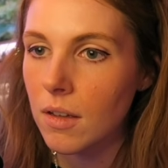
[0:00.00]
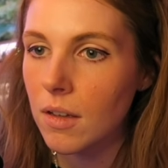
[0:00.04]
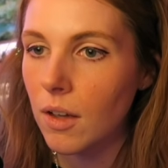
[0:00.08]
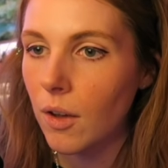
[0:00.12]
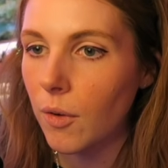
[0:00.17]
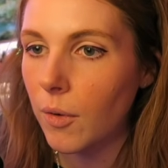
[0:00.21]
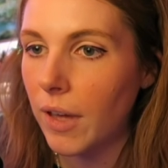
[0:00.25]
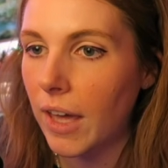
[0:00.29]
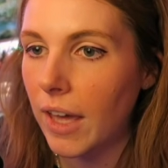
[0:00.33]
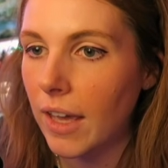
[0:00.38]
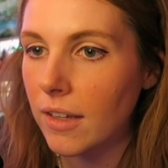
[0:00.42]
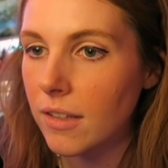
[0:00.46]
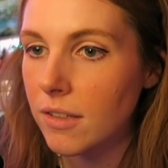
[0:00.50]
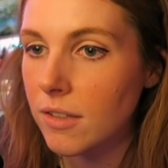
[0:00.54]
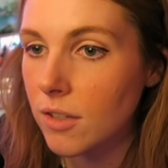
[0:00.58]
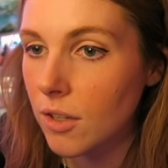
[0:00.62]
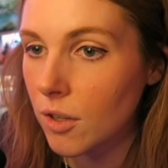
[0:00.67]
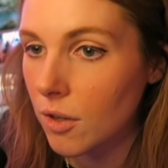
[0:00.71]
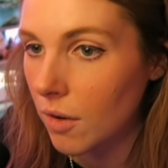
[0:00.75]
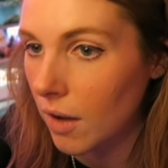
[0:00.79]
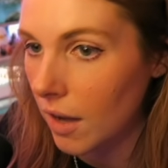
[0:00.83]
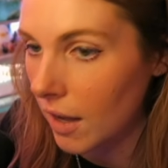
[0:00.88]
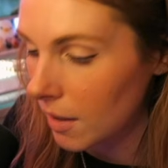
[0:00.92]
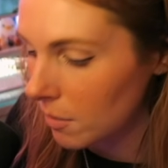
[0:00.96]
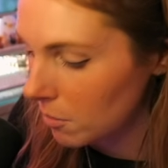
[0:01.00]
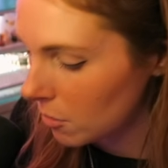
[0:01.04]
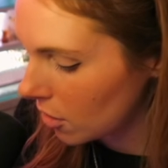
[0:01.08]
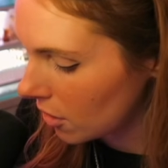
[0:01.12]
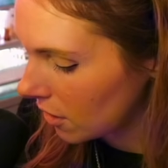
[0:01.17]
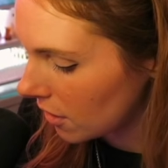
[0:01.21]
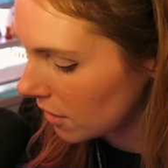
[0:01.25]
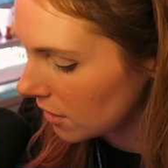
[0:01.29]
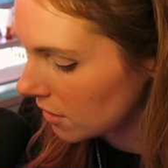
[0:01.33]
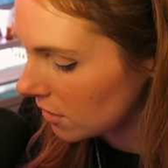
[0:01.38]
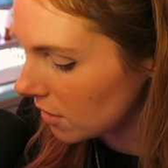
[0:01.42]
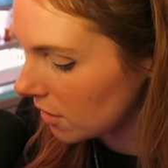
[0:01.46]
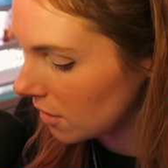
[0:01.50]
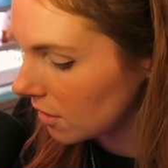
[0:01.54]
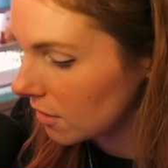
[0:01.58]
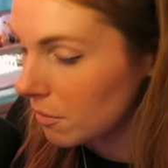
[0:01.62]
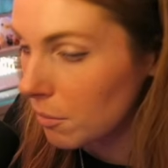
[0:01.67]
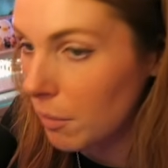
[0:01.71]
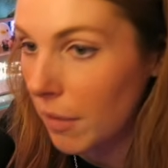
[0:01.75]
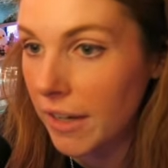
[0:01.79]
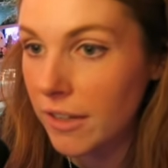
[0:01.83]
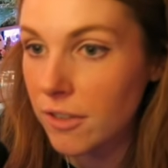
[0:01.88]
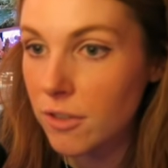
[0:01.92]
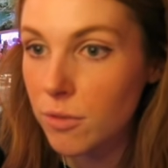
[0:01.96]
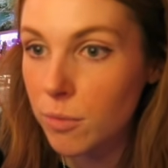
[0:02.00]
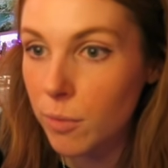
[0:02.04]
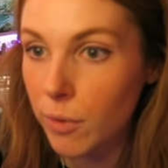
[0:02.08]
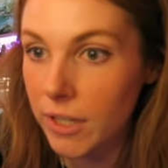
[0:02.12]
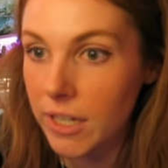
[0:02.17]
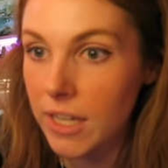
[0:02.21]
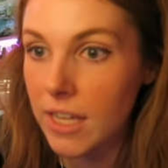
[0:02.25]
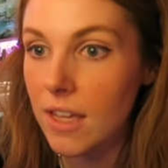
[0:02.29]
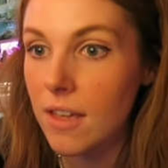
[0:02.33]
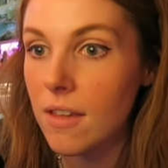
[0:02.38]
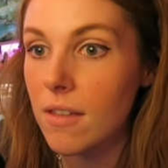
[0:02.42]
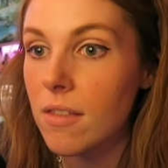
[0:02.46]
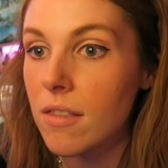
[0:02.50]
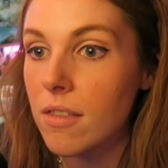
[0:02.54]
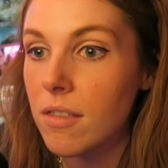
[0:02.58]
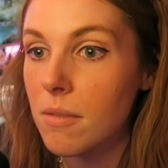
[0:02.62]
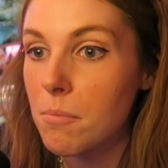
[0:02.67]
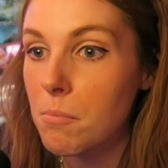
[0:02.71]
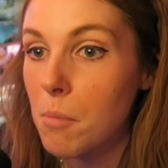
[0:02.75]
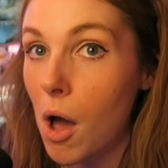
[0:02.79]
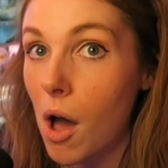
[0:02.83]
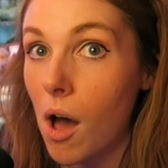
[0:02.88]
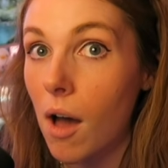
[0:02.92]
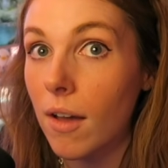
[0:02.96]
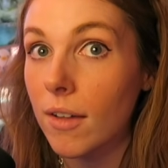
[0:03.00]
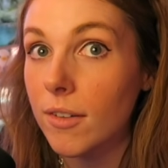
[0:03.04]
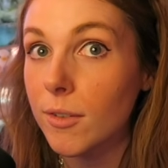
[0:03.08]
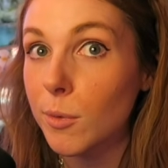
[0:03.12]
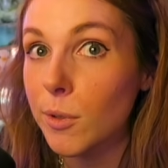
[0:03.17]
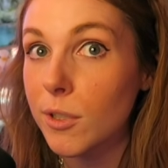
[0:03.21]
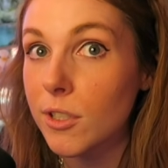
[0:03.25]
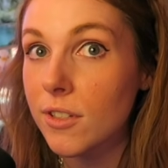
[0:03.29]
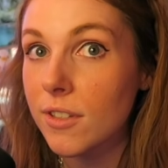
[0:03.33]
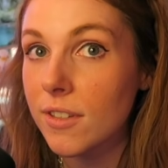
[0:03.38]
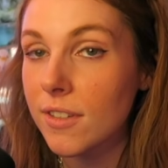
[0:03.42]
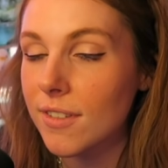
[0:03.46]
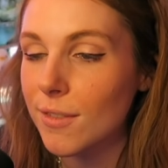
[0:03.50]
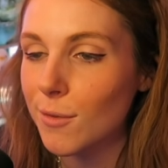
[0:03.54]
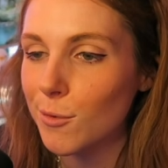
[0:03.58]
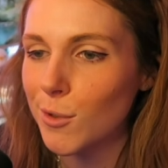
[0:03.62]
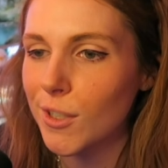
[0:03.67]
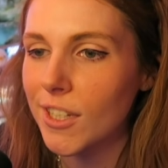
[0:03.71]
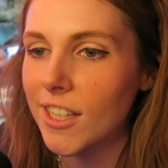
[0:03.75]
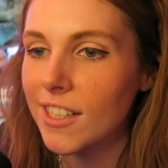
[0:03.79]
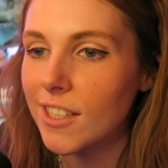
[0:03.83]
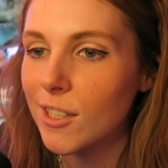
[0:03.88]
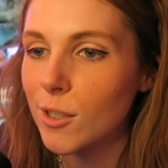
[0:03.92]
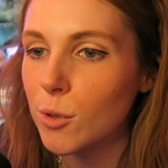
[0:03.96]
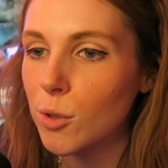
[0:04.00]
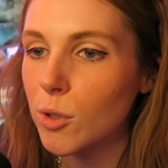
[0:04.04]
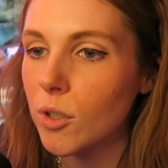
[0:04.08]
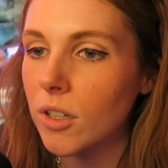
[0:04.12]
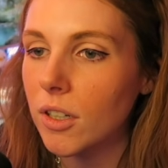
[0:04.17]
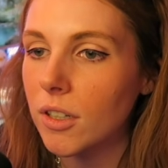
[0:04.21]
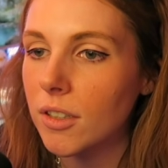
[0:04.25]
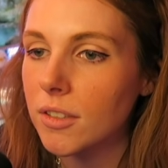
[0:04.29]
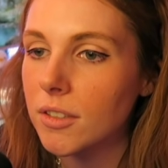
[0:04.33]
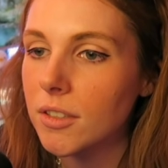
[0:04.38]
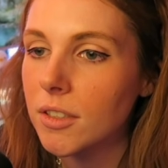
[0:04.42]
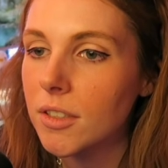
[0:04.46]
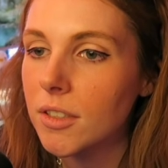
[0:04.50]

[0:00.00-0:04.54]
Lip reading: Okay, so I'm on my 20th mod, which is really cool.